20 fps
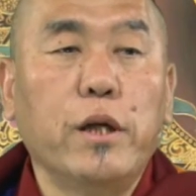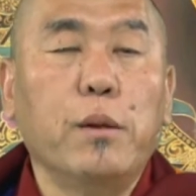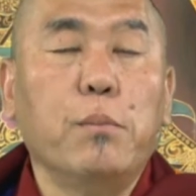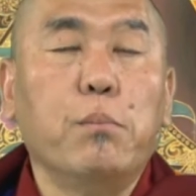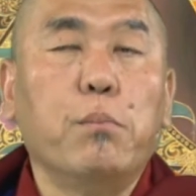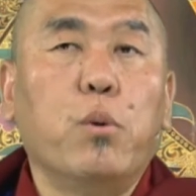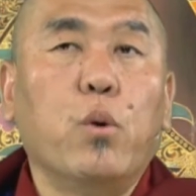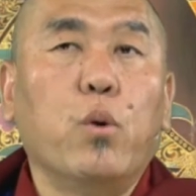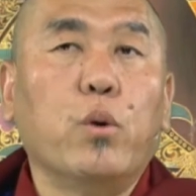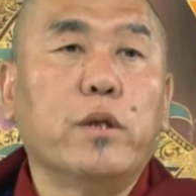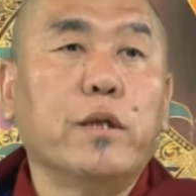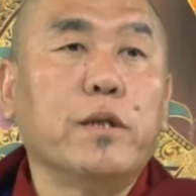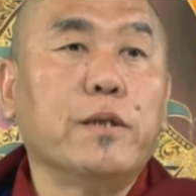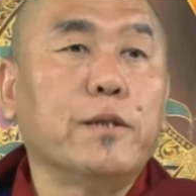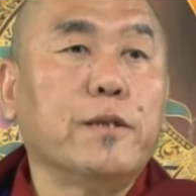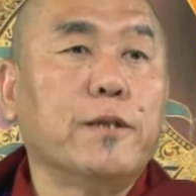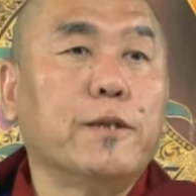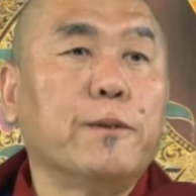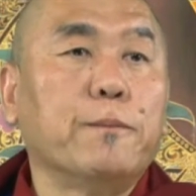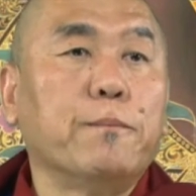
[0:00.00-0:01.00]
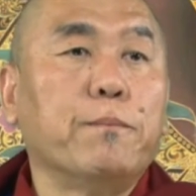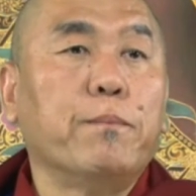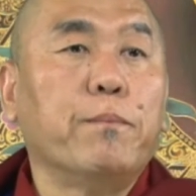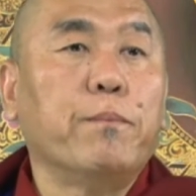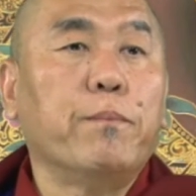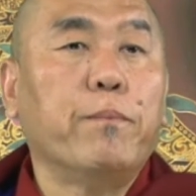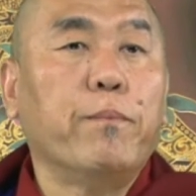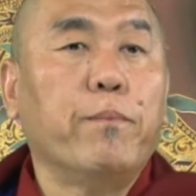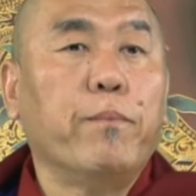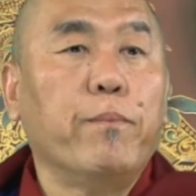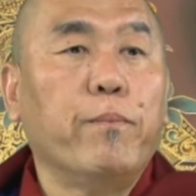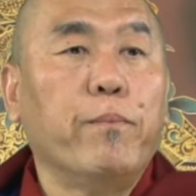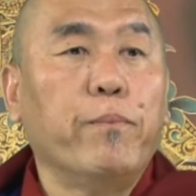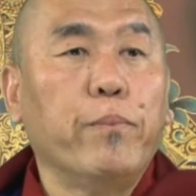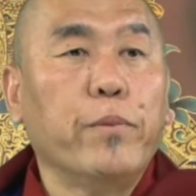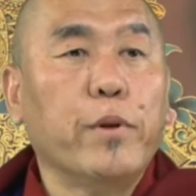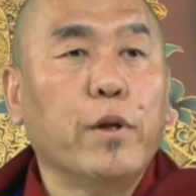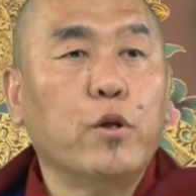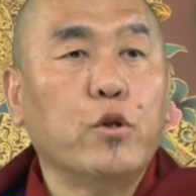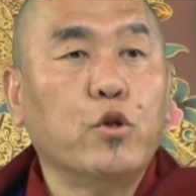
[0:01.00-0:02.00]
important
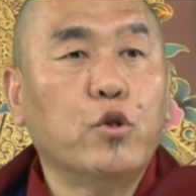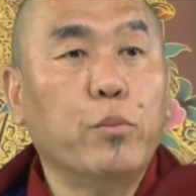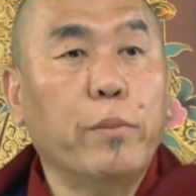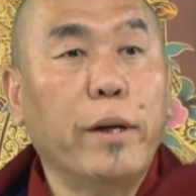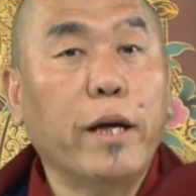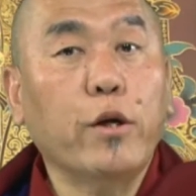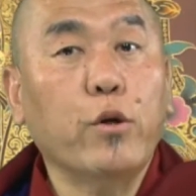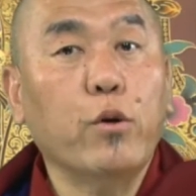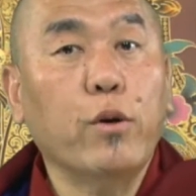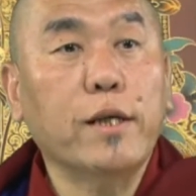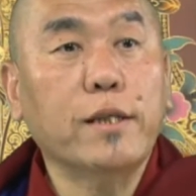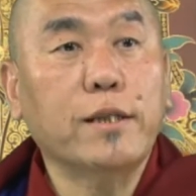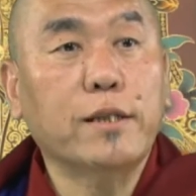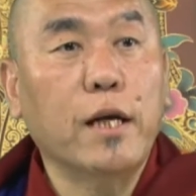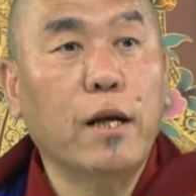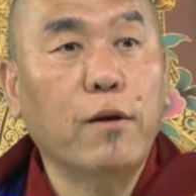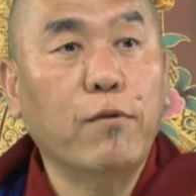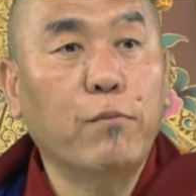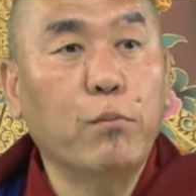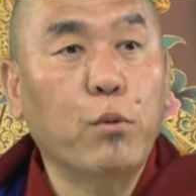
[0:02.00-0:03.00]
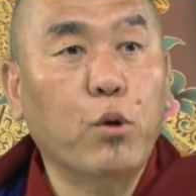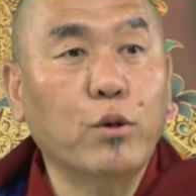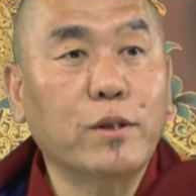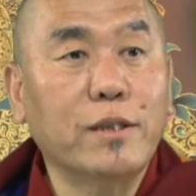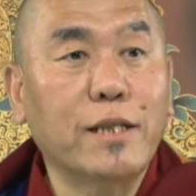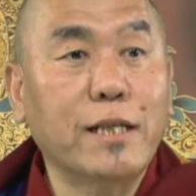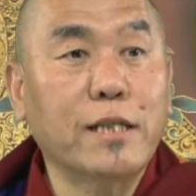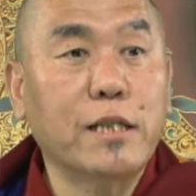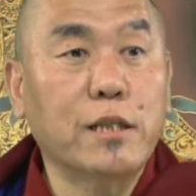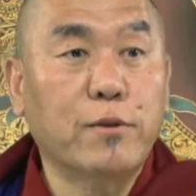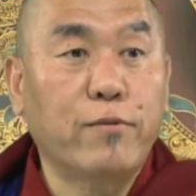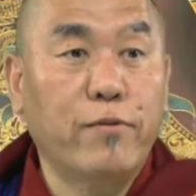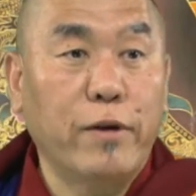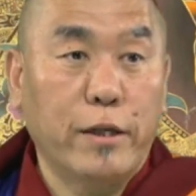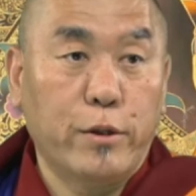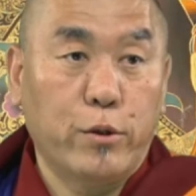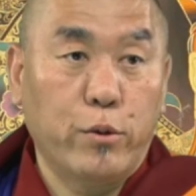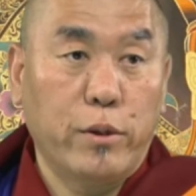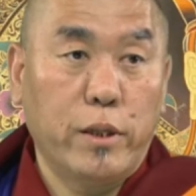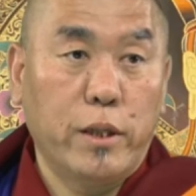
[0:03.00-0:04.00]
to make yourself more
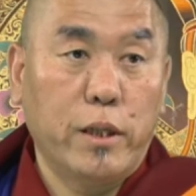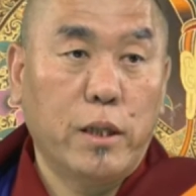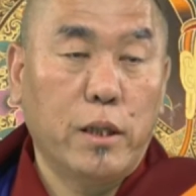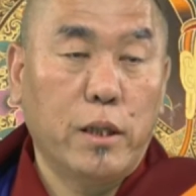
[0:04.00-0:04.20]
satisfactory,